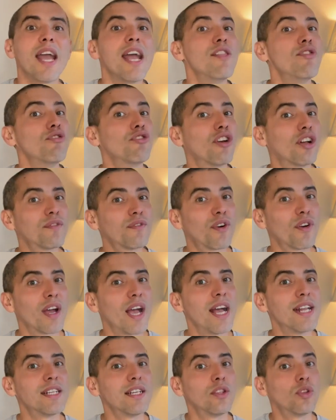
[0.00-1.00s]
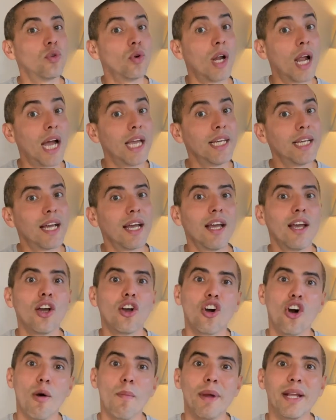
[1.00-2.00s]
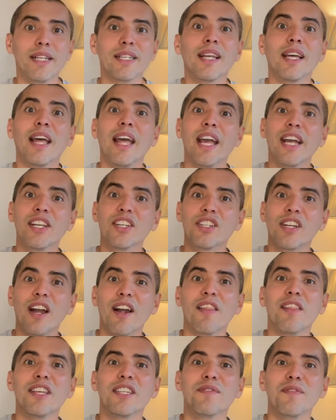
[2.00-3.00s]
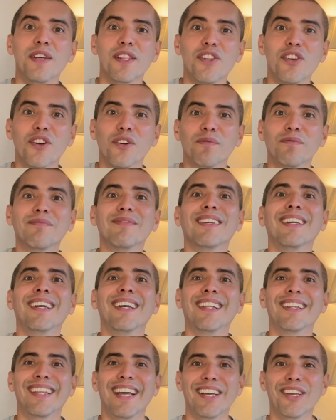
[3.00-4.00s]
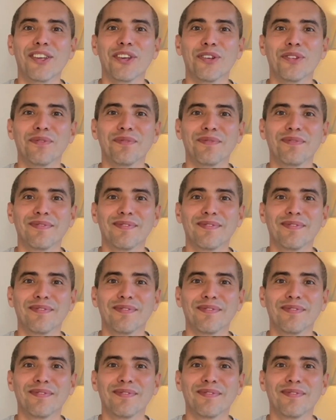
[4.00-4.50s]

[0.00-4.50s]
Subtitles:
And do not forget to like, comment, and share this video. Thank you.